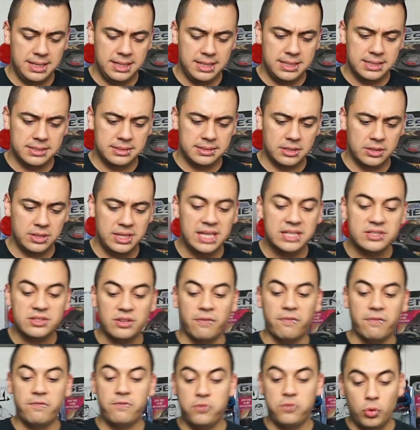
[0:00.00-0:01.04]
So he has the
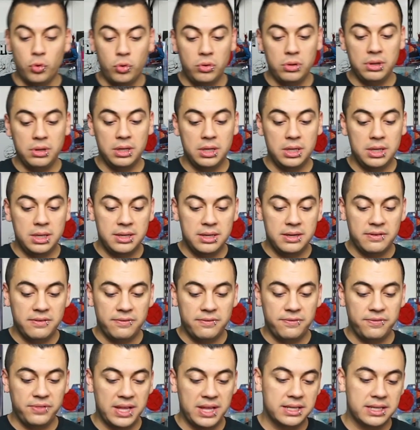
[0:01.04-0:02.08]
full
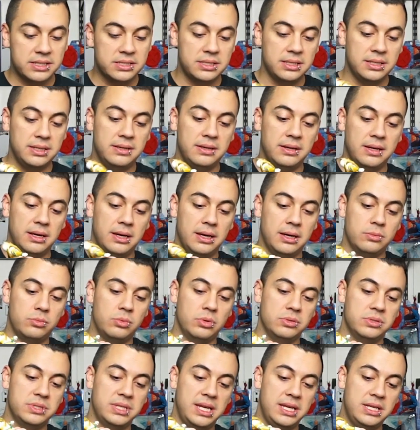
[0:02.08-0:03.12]
flex and
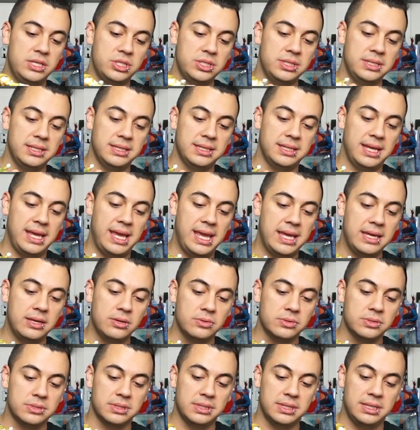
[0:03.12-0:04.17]
rotation in the
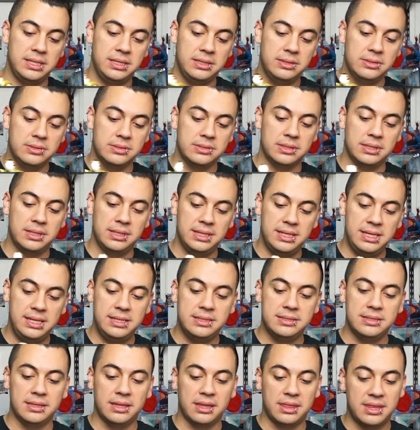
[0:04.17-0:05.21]
ankles and the heels and the knees
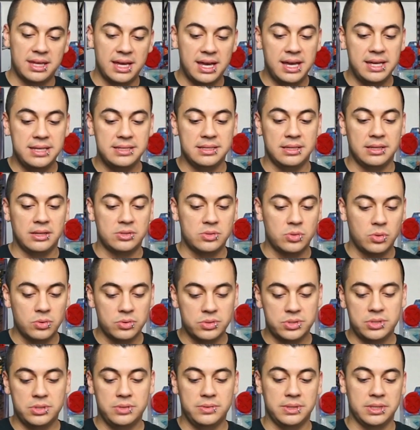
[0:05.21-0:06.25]
and the thighs and the
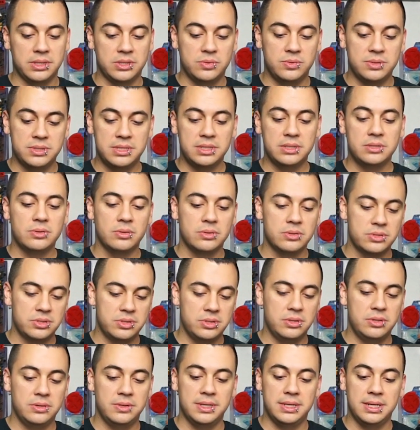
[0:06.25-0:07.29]
torso and the twisting
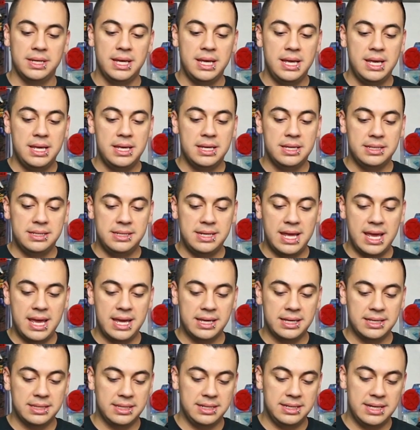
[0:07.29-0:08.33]
torso and
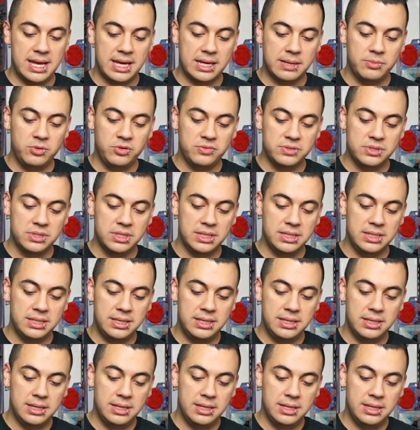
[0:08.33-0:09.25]
neck. The neck moves good